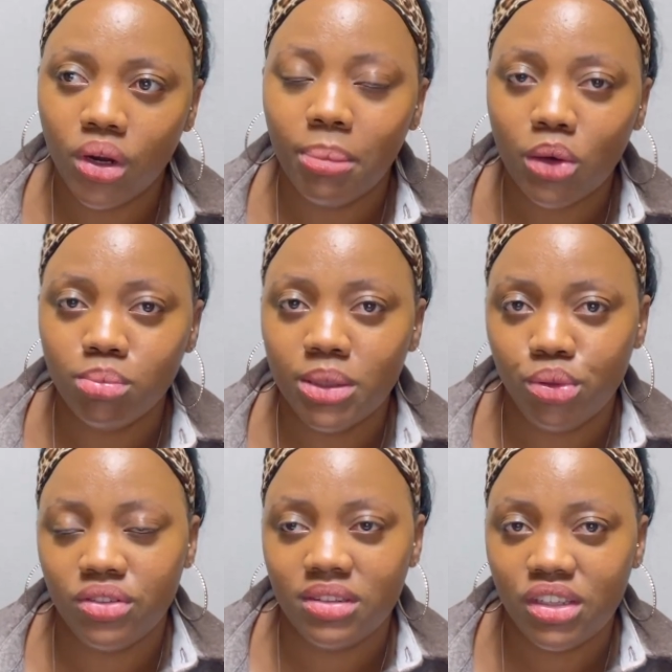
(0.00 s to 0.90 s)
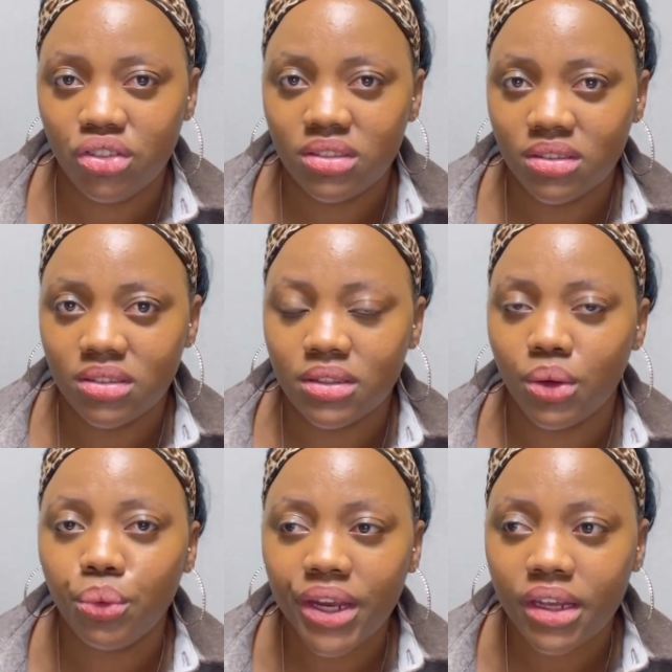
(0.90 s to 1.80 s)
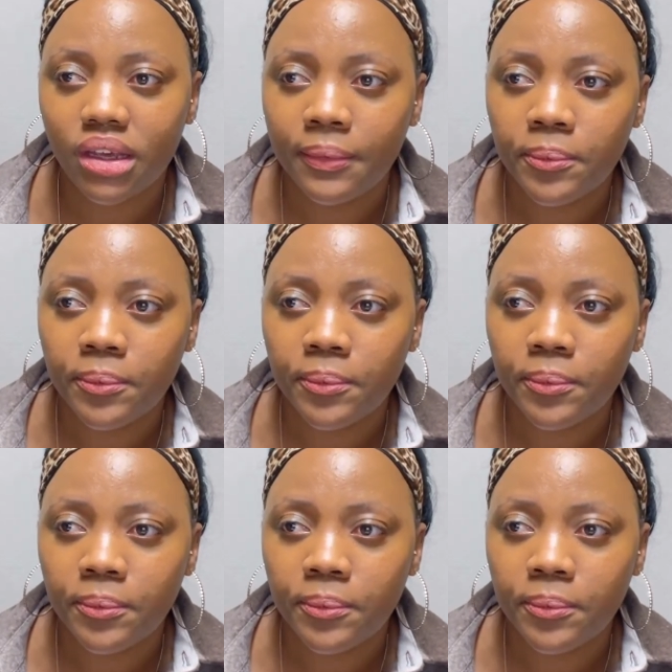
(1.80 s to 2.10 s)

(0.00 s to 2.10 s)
about me presentations ready,